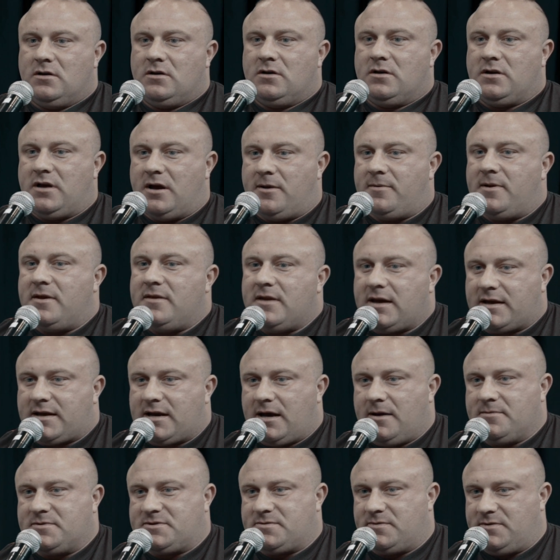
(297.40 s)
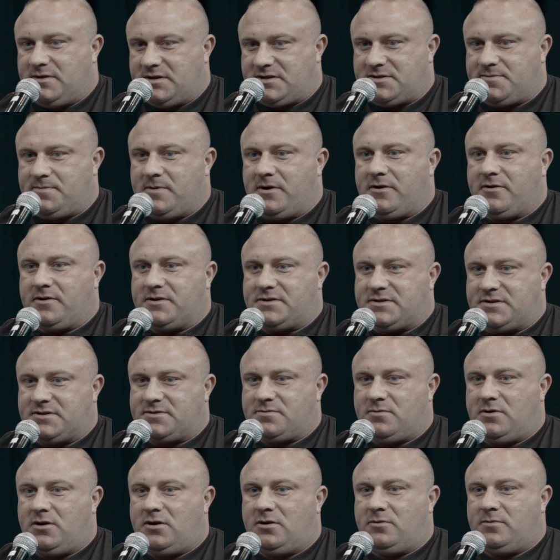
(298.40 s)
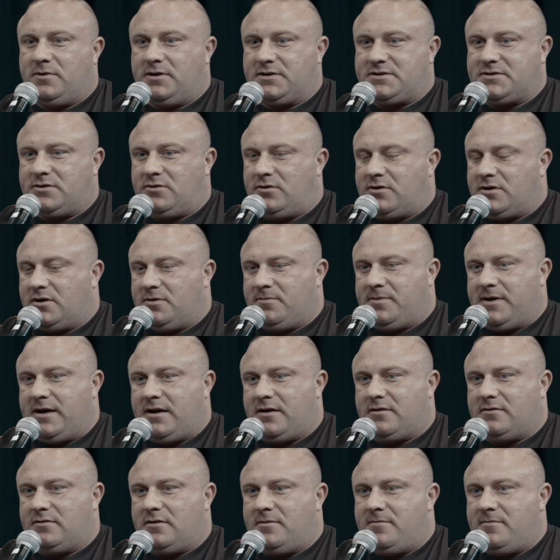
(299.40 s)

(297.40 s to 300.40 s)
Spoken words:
Yeah, and that comes with experience as well. We're talking about a